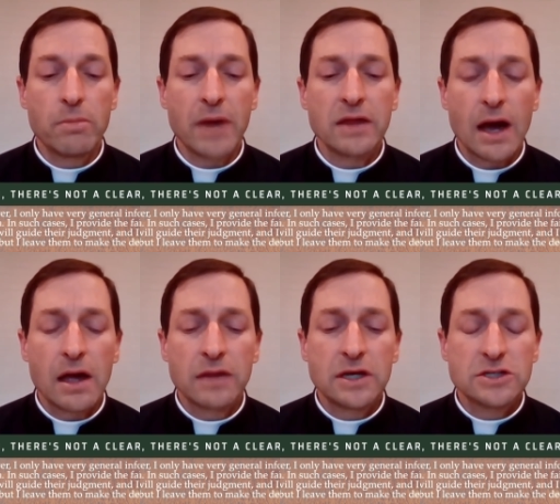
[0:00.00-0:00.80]
But
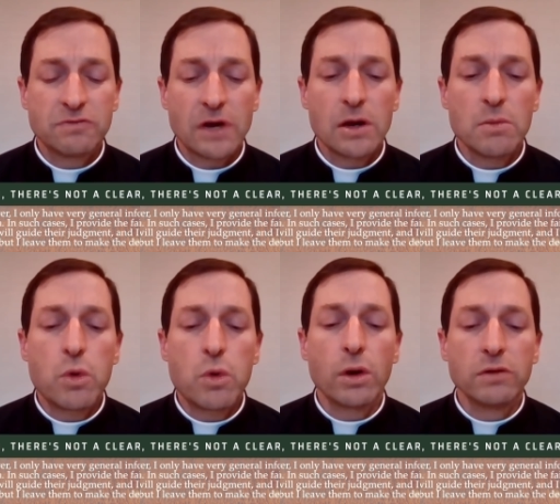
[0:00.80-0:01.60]
I think it's very
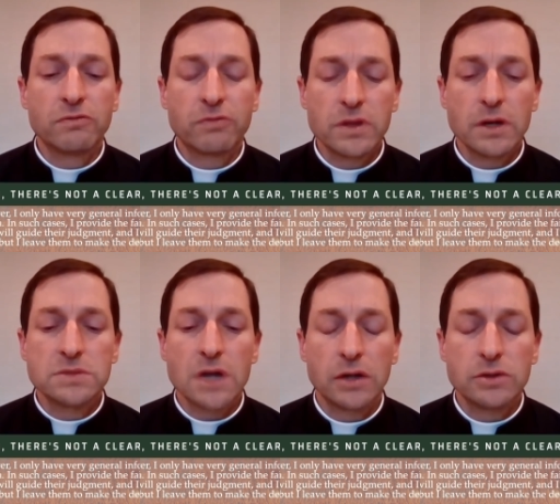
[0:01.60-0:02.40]
important for them
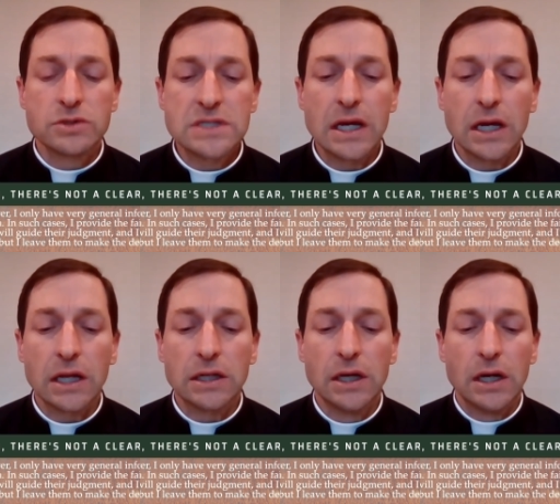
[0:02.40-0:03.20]
to
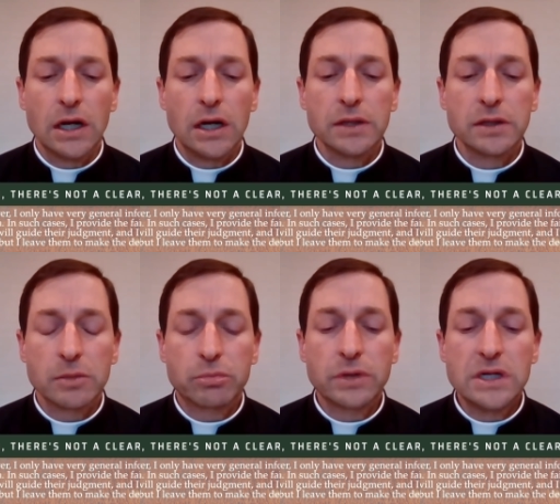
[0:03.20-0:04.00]
understand that
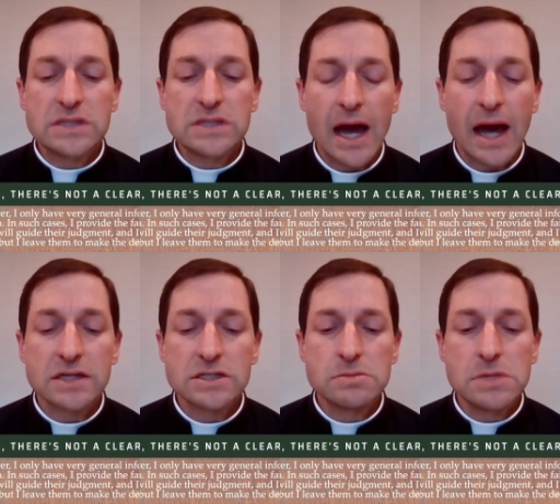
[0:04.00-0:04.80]
the priest
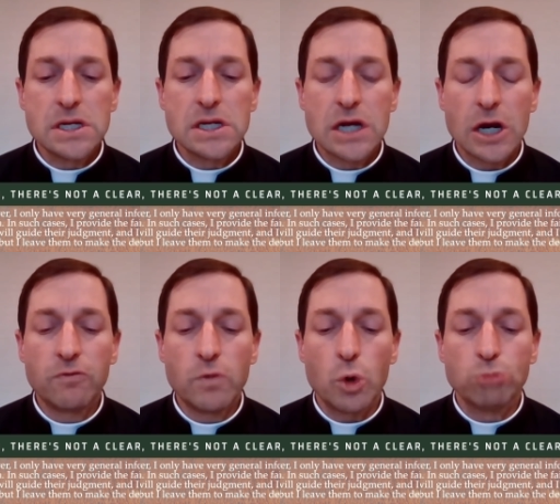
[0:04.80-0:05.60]
has to be
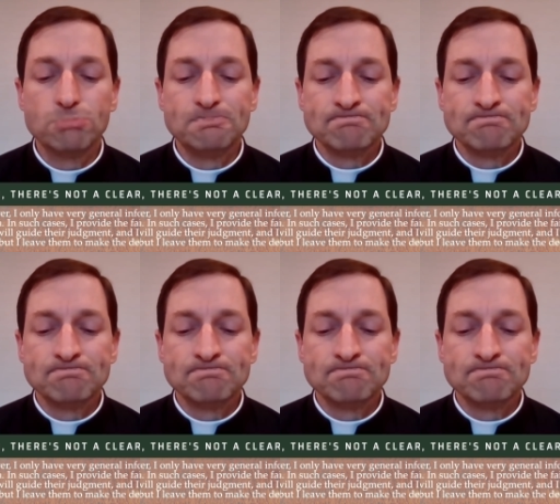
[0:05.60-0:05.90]
careful